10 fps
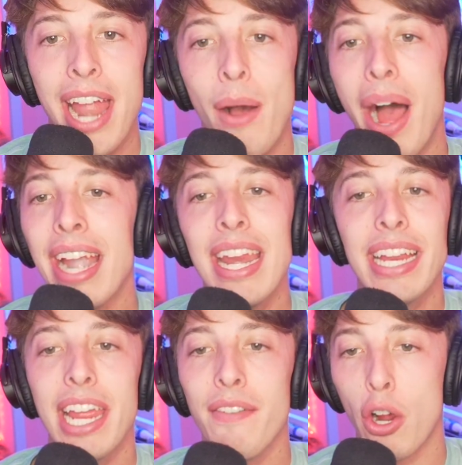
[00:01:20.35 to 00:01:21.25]
Now, I
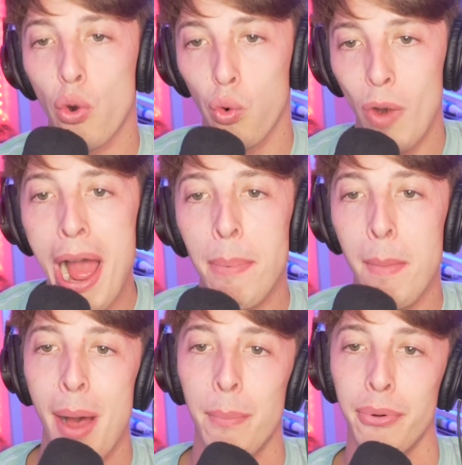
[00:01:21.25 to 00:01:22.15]
didn't give a crap
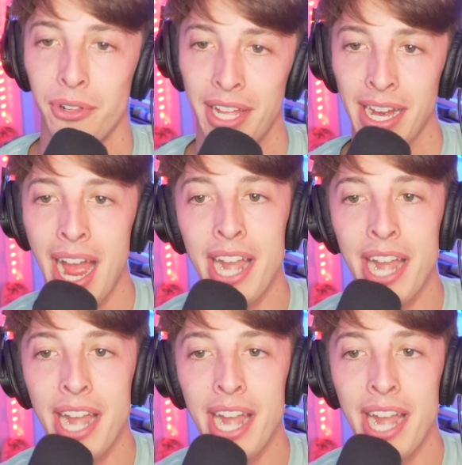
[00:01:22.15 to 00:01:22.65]
about bullying.